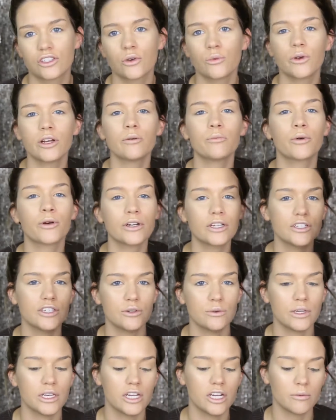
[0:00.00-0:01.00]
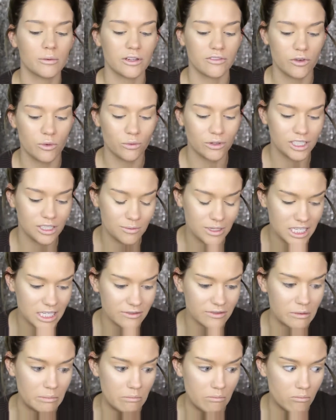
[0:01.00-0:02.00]
So we're pretty dewy here, but if you want it to be
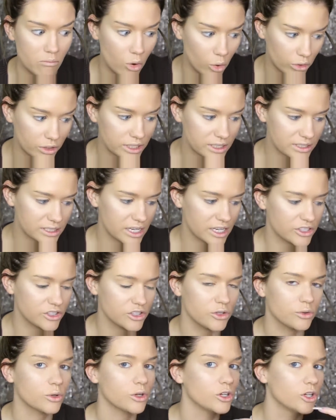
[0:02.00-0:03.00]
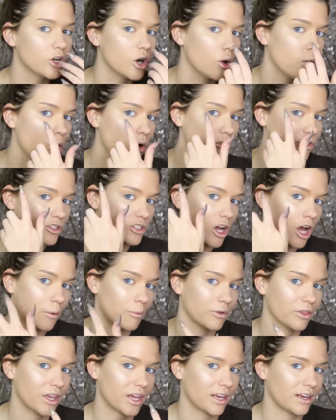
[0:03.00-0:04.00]
even more intense, you could go over
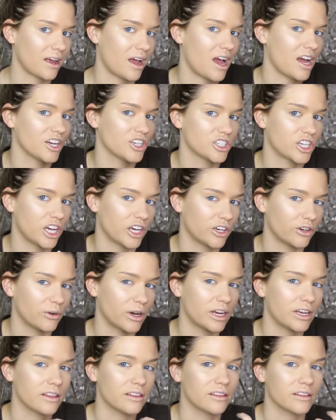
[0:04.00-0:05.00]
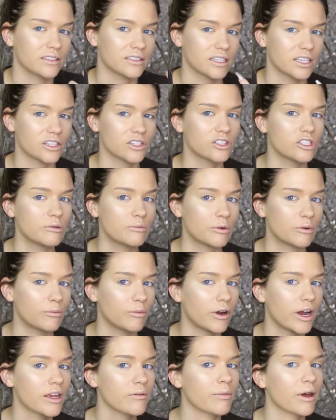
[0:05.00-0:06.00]
top with like an eyeshadow or anything that's like super
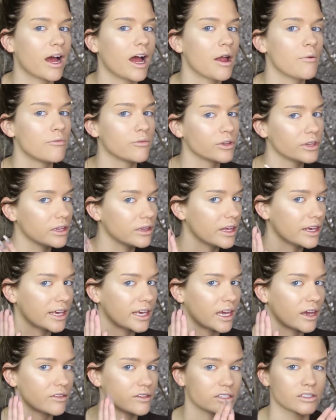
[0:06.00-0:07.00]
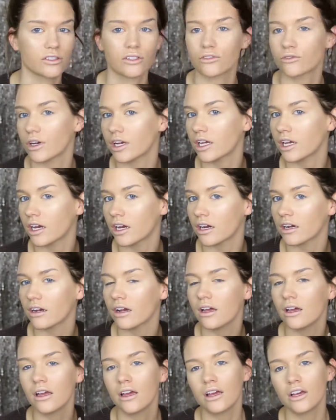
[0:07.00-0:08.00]
bright, but I'm really liking how this looks right
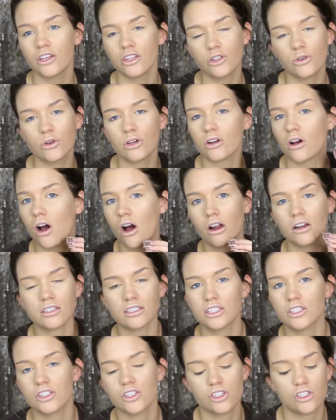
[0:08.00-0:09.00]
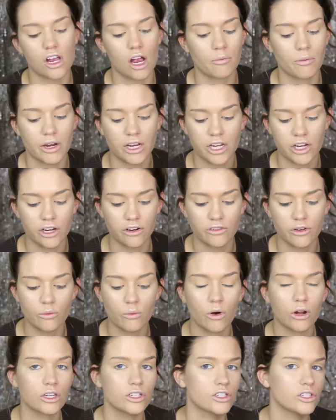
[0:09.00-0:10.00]
here. You could honestly just stop right here if you
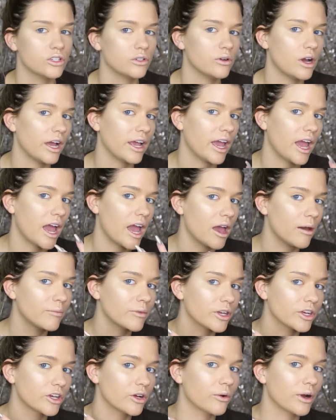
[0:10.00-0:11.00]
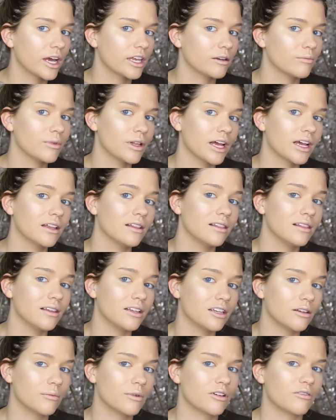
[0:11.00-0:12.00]
wanted to. I am going to go ahead and apply a
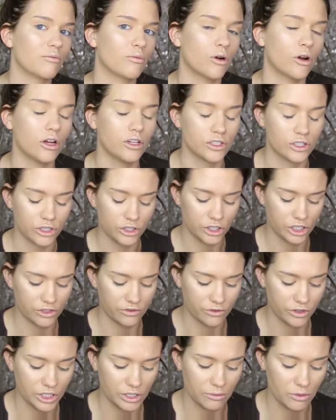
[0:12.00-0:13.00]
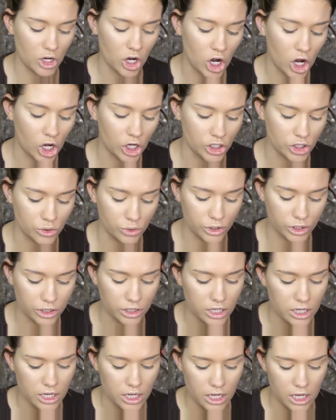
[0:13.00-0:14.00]
little bit of bronzer just for some
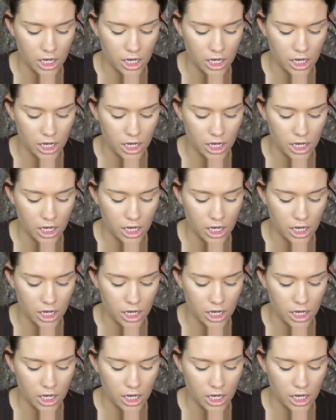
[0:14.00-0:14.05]
contour.